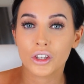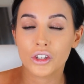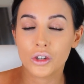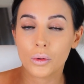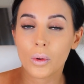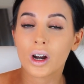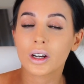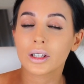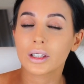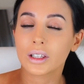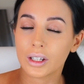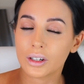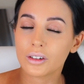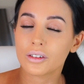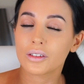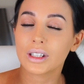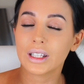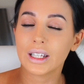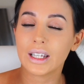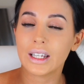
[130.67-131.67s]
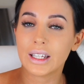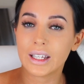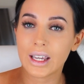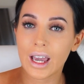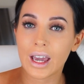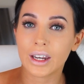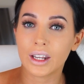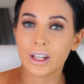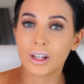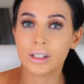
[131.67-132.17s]
you are literally
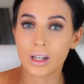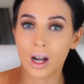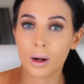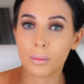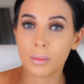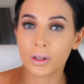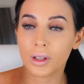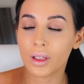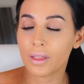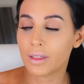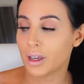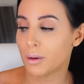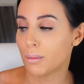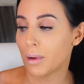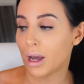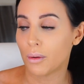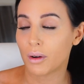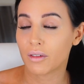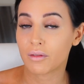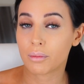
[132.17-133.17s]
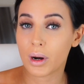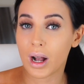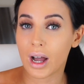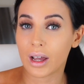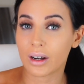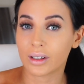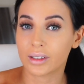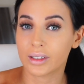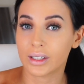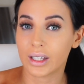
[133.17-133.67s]
getting double the amount of
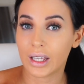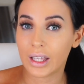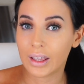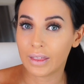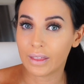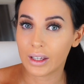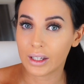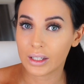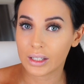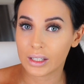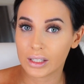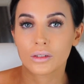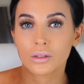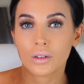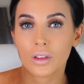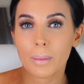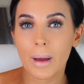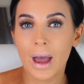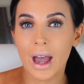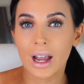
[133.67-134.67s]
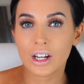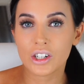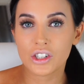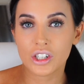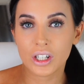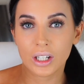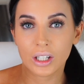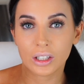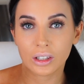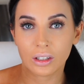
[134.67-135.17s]
product in this. So the
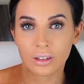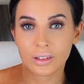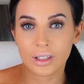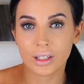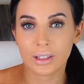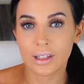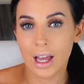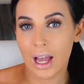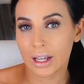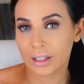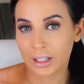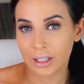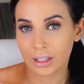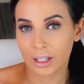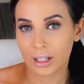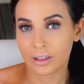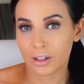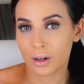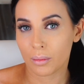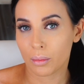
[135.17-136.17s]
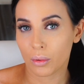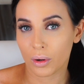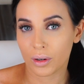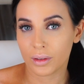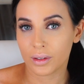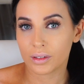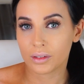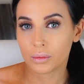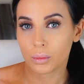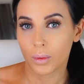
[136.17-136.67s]
packaging looks exactly like their Born
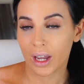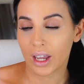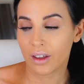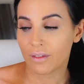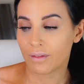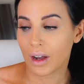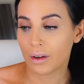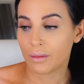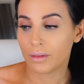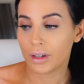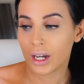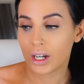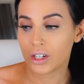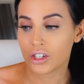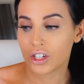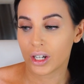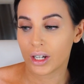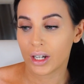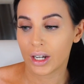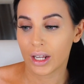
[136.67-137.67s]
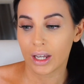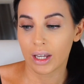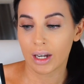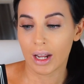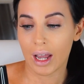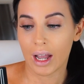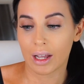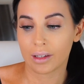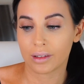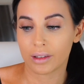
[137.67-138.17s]
This Way foundation. It
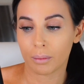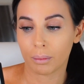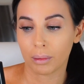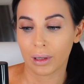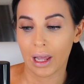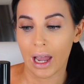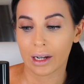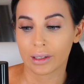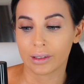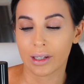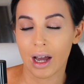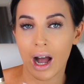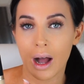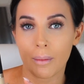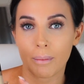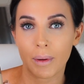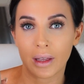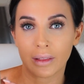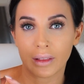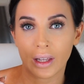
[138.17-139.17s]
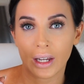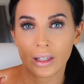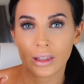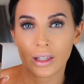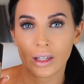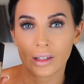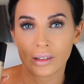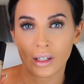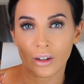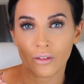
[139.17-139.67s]
has the black top and like
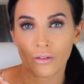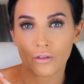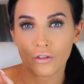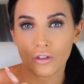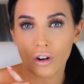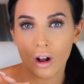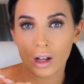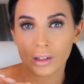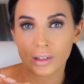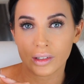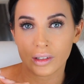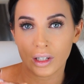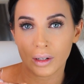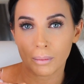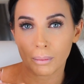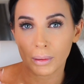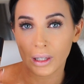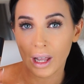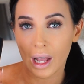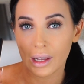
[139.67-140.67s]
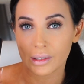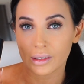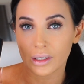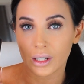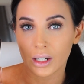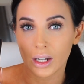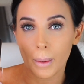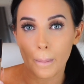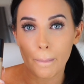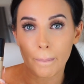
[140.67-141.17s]
this like frosted
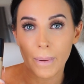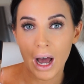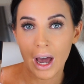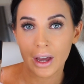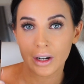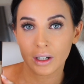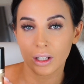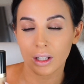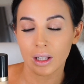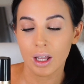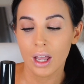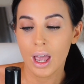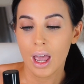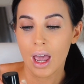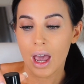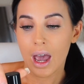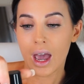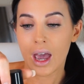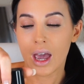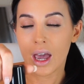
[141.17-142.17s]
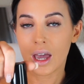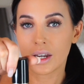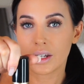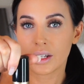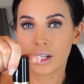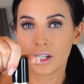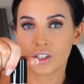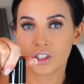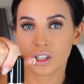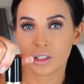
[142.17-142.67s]
plastic bottle, and
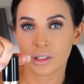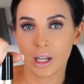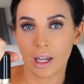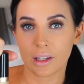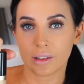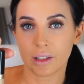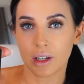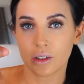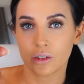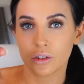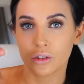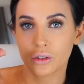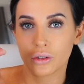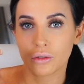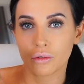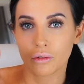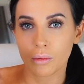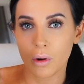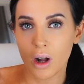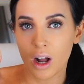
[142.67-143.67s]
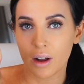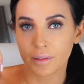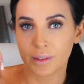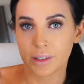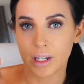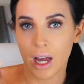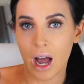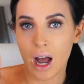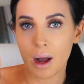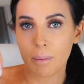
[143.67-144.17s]
it just has a screw off
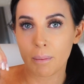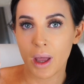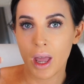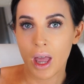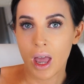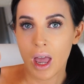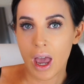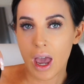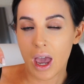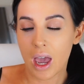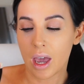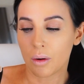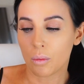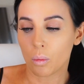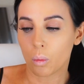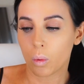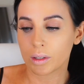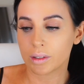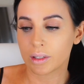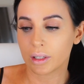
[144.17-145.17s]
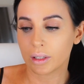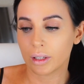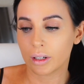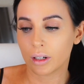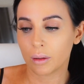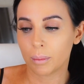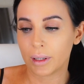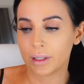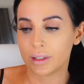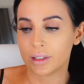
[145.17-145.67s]
top. And what's a
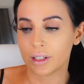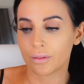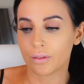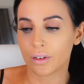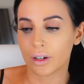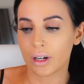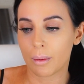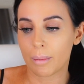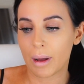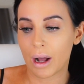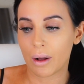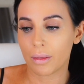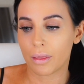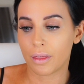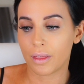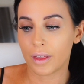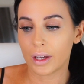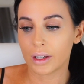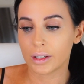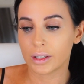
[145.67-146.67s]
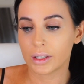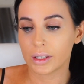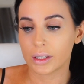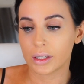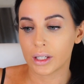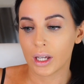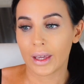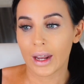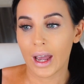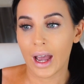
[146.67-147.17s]
little bit different about
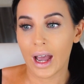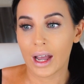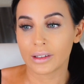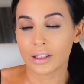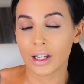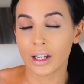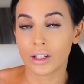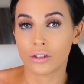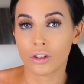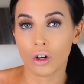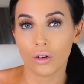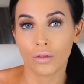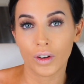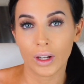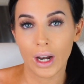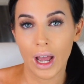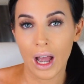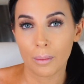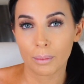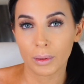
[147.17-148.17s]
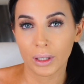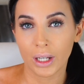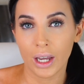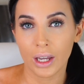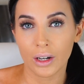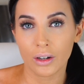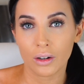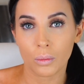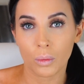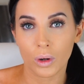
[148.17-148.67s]
this, it has a doe foot
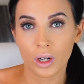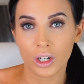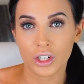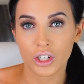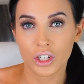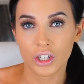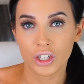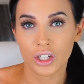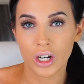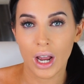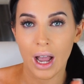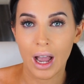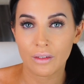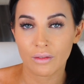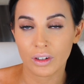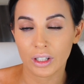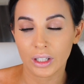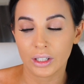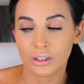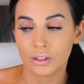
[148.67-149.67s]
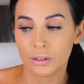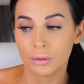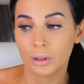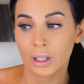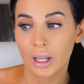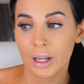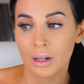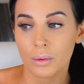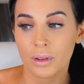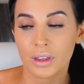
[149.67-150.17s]
applicator, which I really do
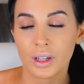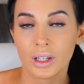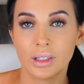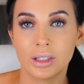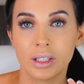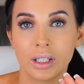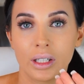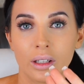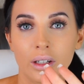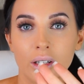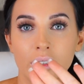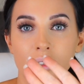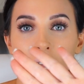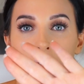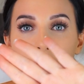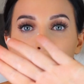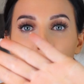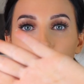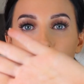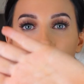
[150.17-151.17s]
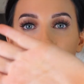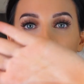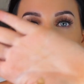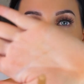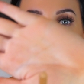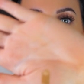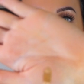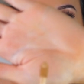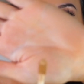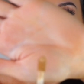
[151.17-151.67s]
like with concealers.
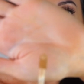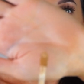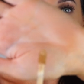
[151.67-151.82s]
But if you